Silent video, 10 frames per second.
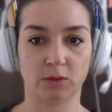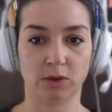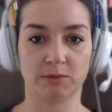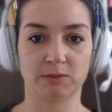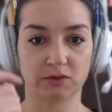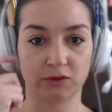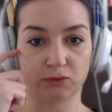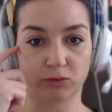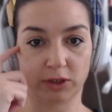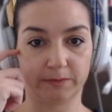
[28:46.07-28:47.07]
comes
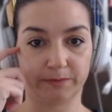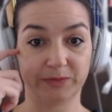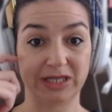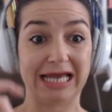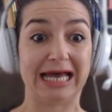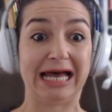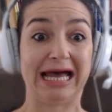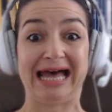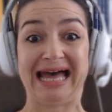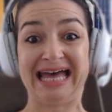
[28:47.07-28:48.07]
this one.
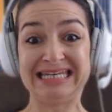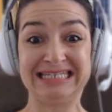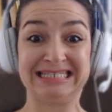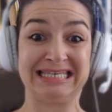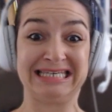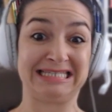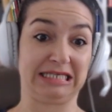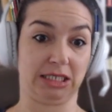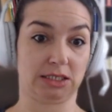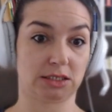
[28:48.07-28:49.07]

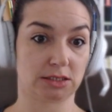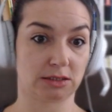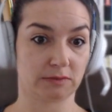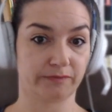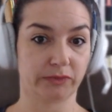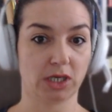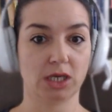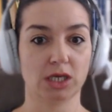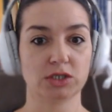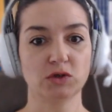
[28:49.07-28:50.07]
Angesichts.
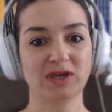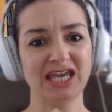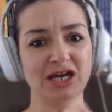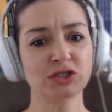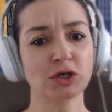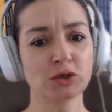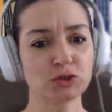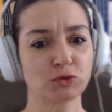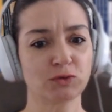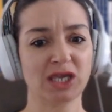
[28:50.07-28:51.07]
So here,
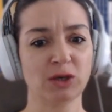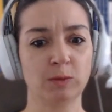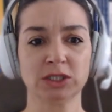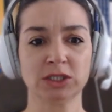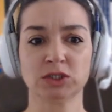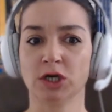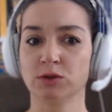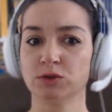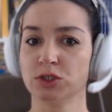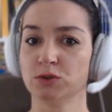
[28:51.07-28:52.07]
those three we
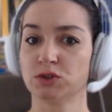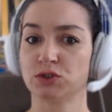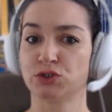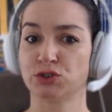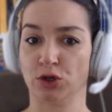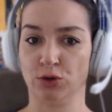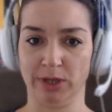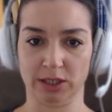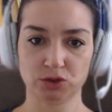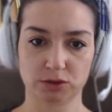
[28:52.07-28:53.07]
don't use so
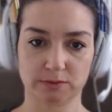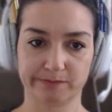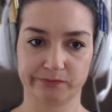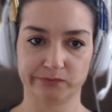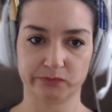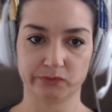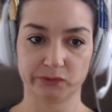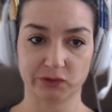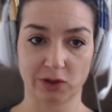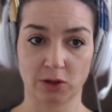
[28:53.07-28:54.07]
much.
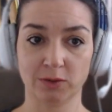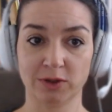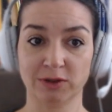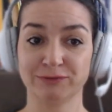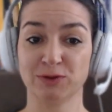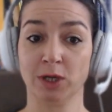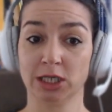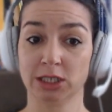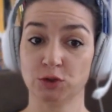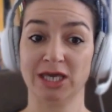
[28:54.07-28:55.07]
So if you
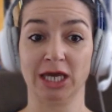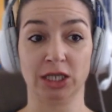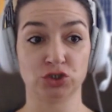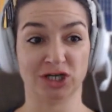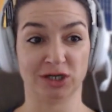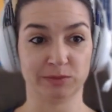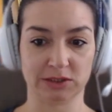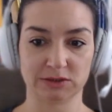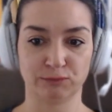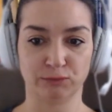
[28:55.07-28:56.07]
want, you can jump
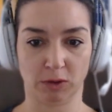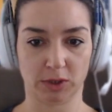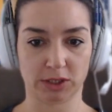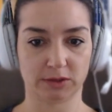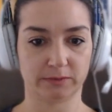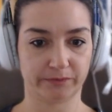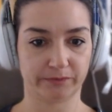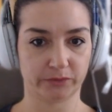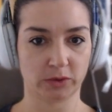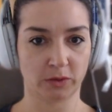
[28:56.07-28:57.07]
this forward.
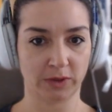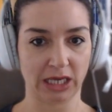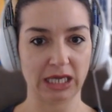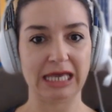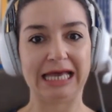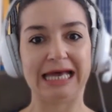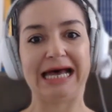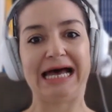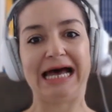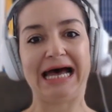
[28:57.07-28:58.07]
Okay?
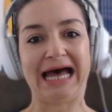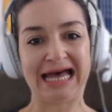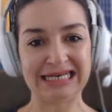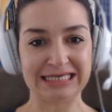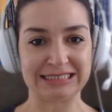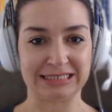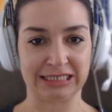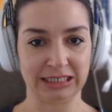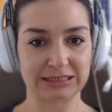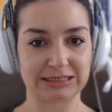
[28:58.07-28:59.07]

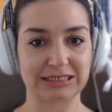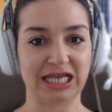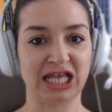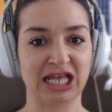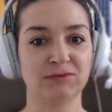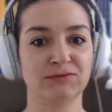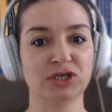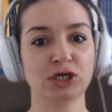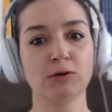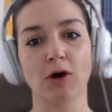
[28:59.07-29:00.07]
Angesichts, in view